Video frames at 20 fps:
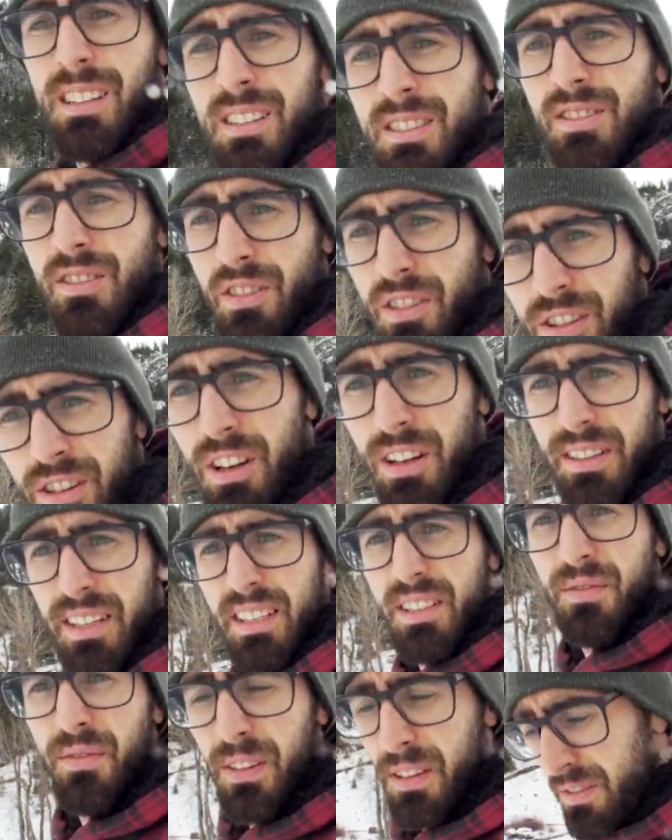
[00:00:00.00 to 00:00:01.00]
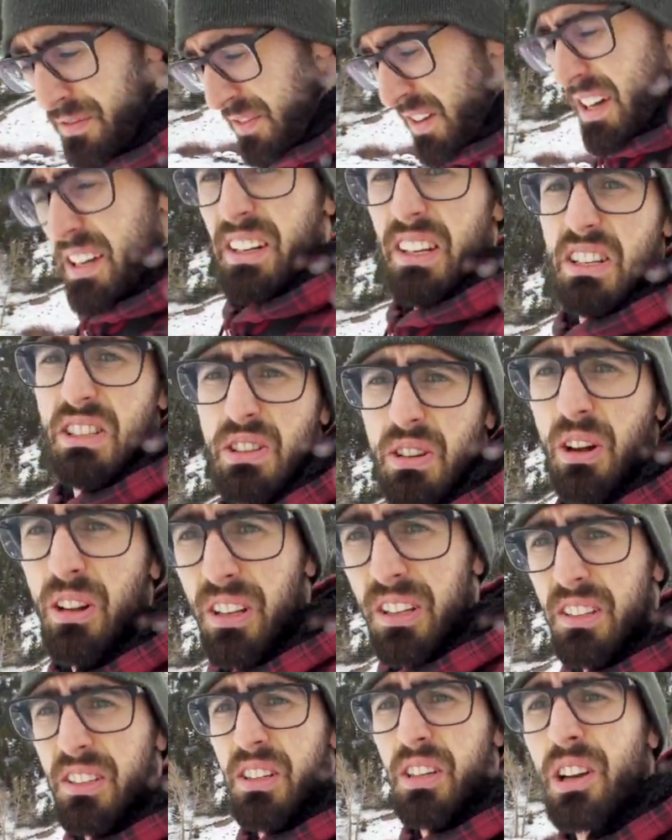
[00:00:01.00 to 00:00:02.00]
So you know, this feels very
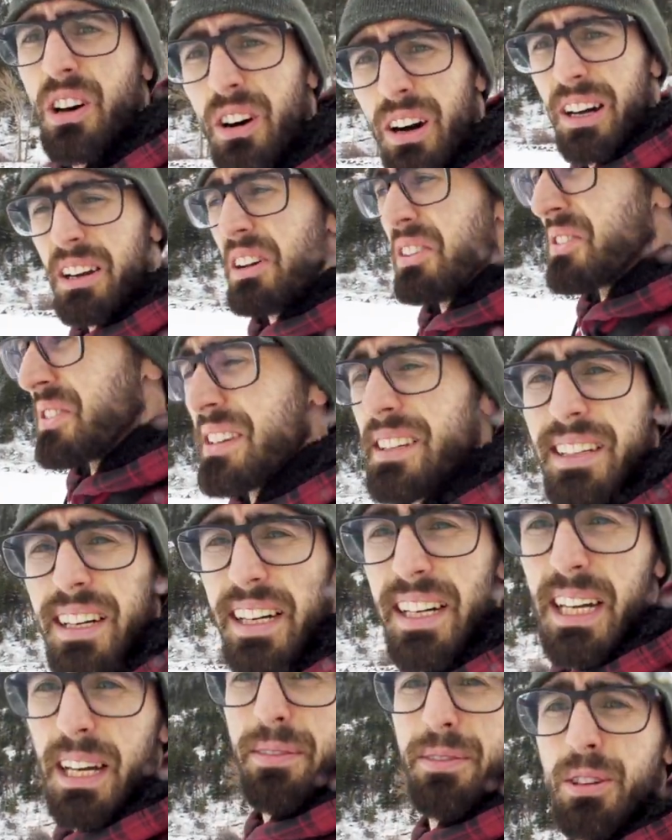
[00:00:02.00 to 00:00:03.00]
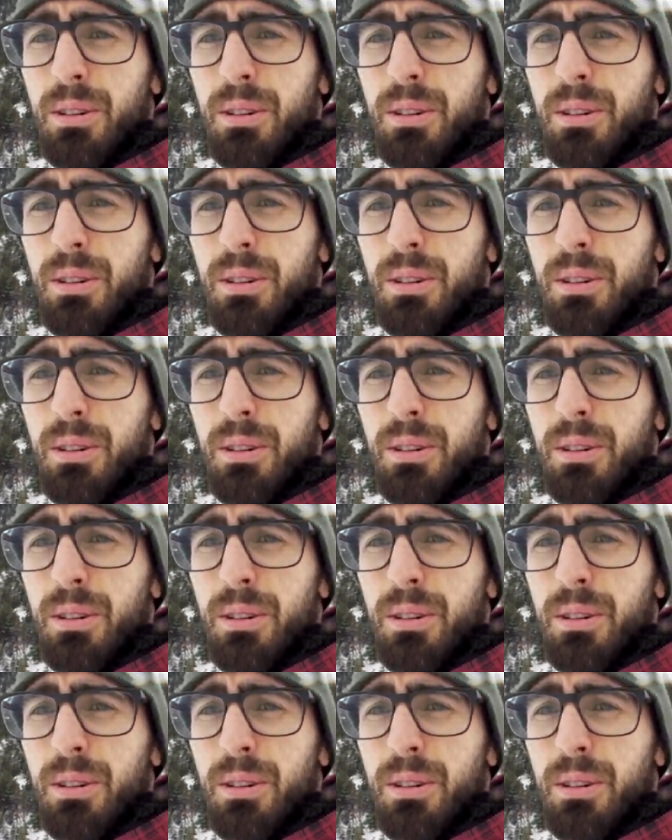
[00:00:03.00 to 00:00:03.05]
solid, you know. I don't think I have